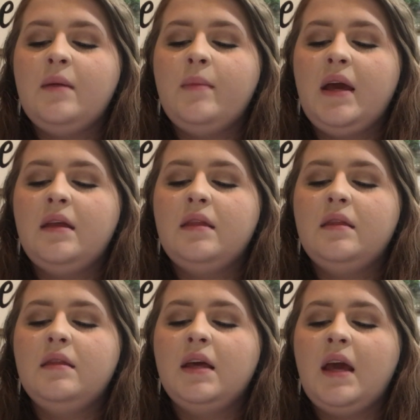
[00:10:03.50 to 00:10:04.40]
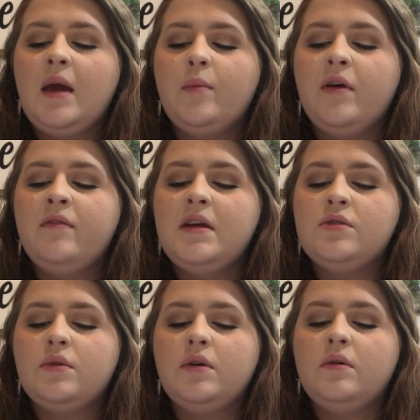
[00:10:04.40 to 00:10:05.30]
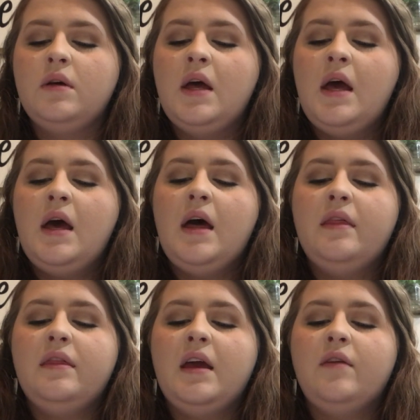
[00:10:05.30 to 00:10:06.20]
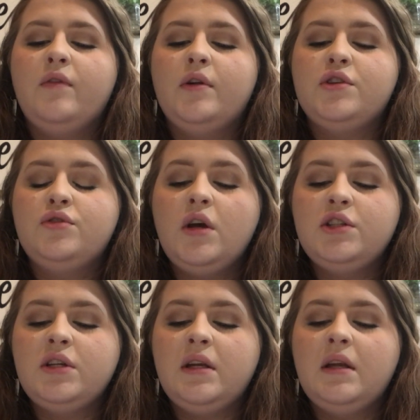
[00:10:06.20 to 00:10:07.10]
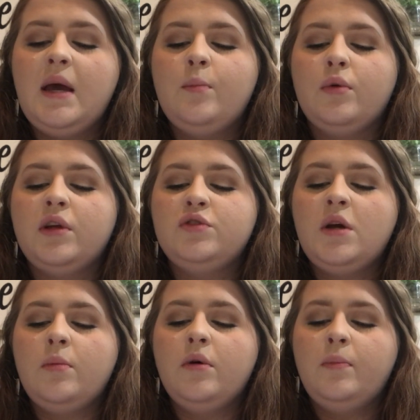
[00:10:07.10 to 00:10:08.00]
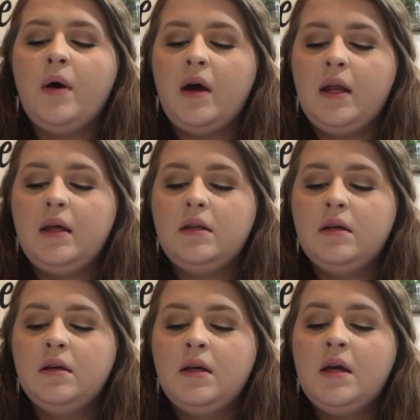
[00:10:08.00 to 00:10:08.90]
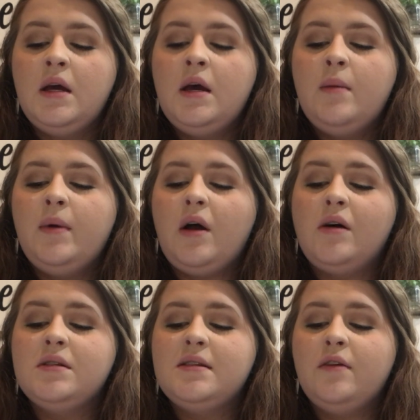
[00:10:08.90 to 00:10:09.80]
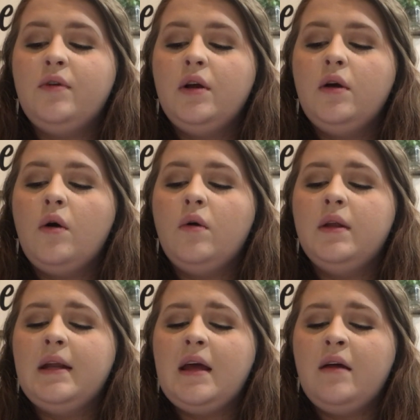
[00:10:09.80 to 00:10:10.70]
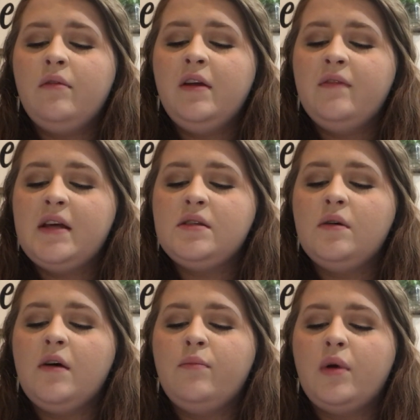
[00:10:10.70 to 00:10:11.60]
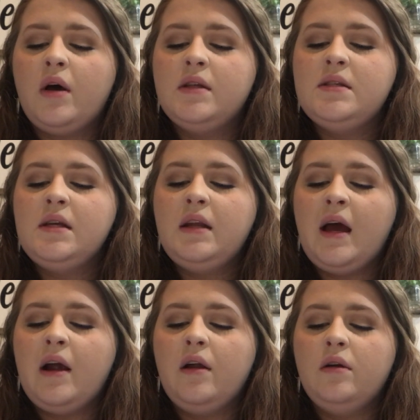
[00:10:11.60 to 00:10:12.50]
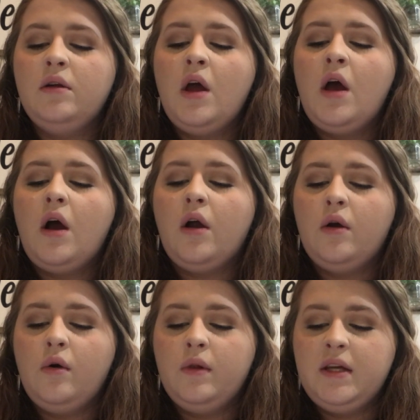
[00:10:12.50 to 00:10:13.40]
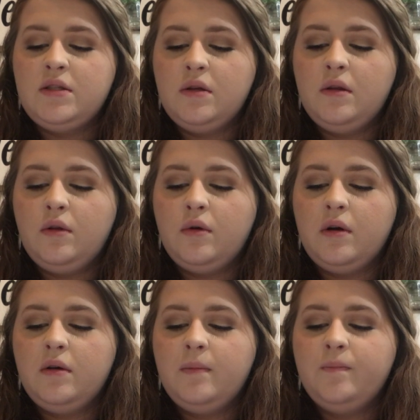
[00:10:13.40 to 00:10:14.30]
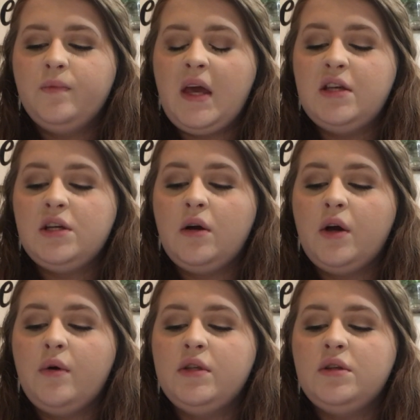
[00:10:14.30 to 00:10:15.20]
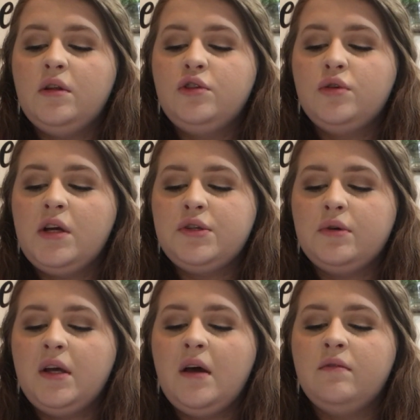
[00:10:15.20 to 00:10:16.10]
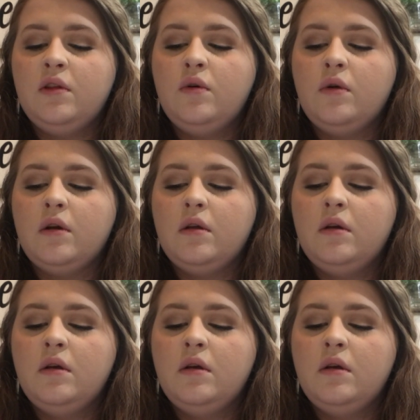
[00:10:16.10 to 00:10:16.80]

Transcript: and make the camp of Israel a thing for destruction and bring trouble upon it. But all silver and gold and every vessel of bronze and iron are holy to the Lord. They shall go into the treasury of the Lord.